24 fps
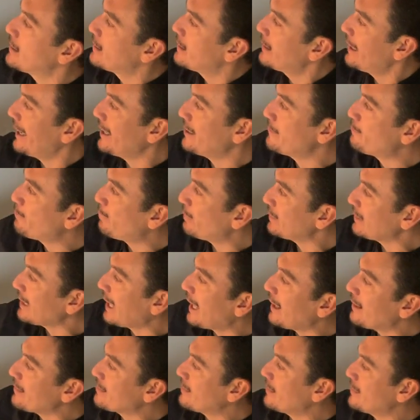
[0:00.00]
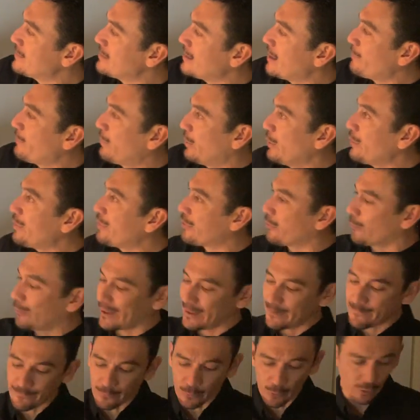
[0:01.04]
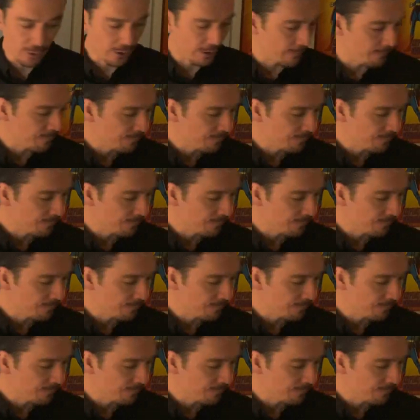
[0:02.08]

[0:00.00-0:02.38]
and plot the number 3, 4.